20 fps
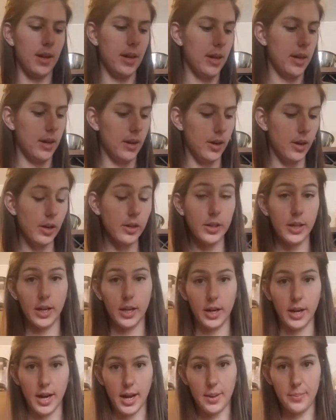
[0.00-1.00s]

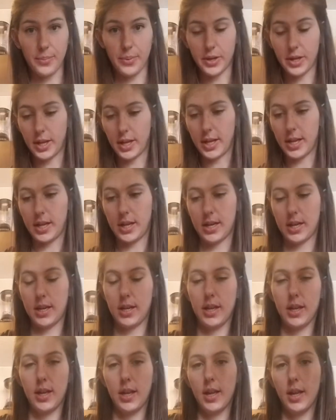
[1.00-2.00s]
Earlier, I put in
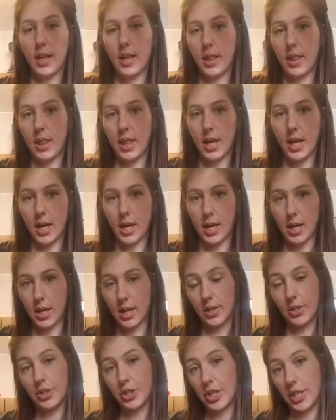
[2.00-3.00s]

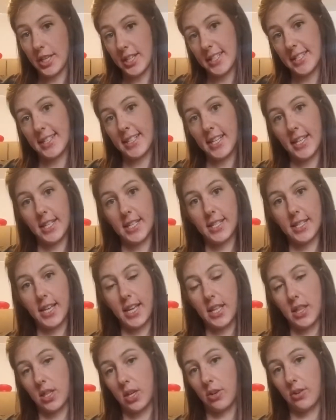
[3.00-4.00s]
the chia seeds
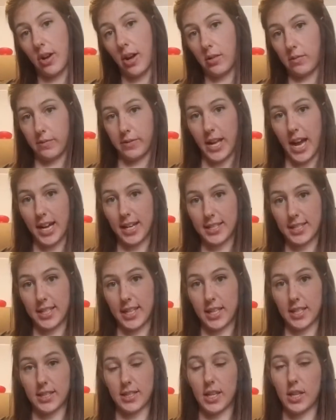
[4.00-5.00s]
and the ground flax
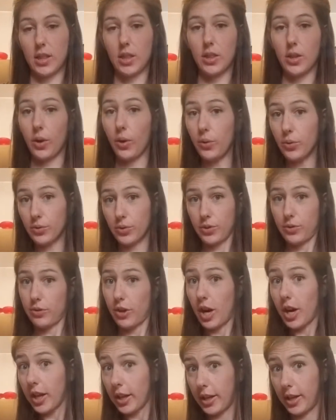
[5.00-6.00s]
seeds, and those are
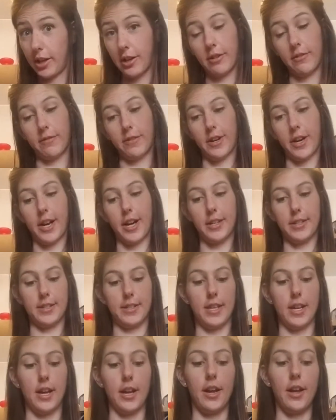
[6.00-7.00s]
really good for us.
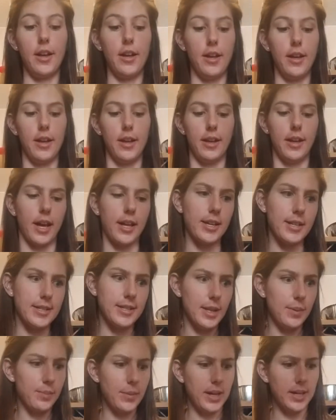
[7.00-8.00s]
They kind of
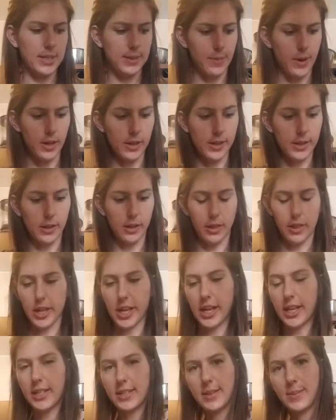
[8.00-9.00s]
seem like small little
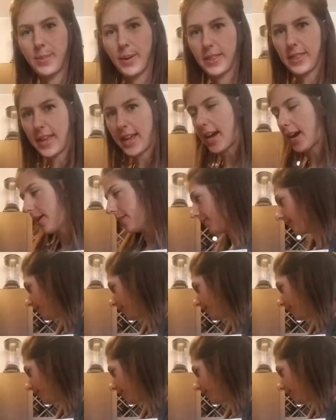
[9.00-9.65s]
things, but they have